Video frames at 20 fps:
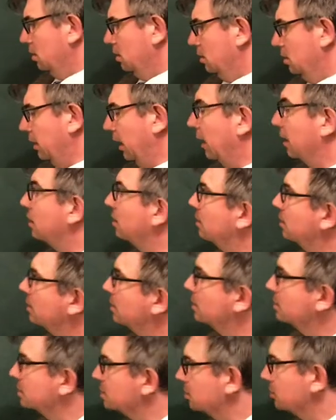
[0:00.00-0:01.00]
Yeah,
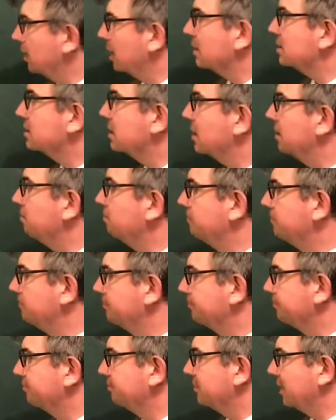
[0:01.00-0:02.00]
so that's
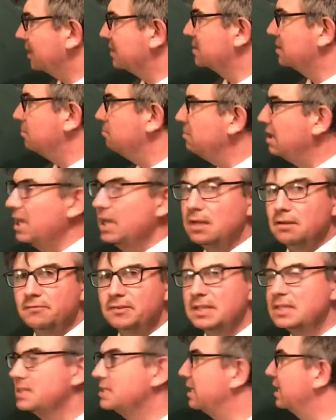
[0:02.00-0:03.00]
the mean of
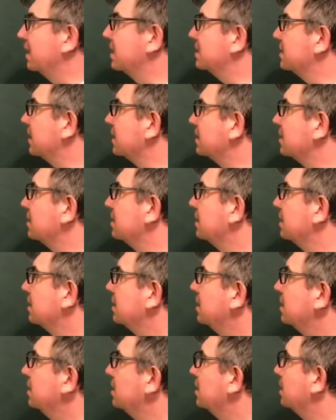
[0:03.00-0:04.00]
this data set.
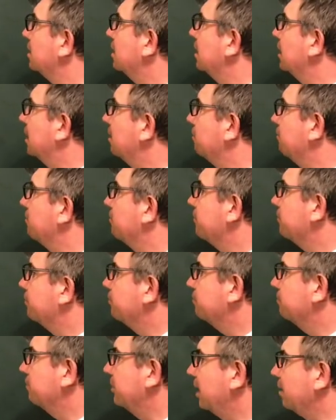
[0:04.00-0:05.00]

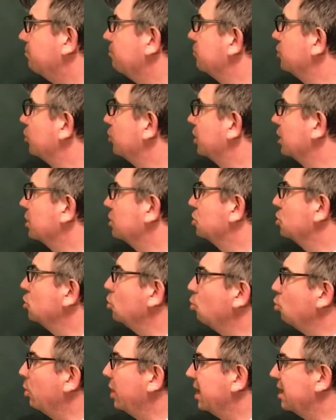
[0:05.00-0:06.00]
Yeah, nothing too
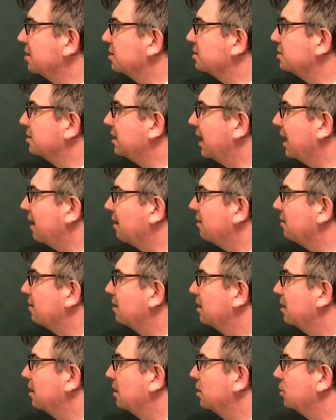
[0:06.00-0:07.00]
weird there.
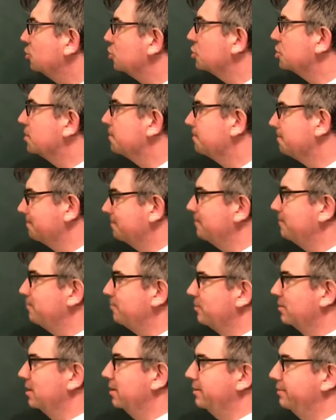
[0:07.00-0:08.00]
Just,
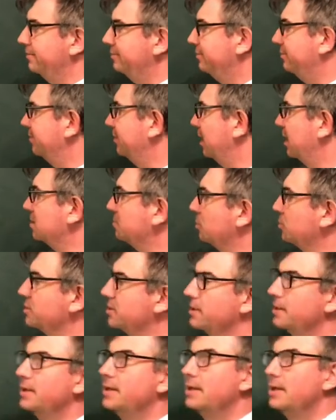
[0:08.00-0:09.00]
I suppose,
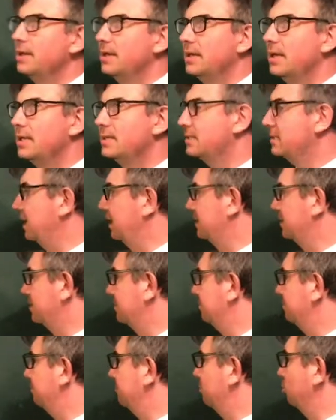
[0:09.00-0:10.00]
it's.
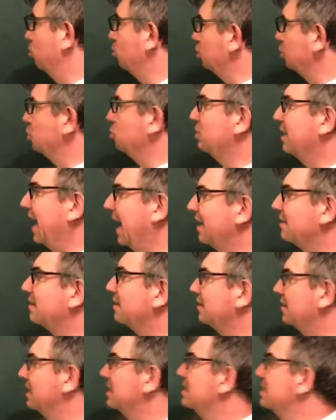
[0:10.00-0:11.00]
Would you get that this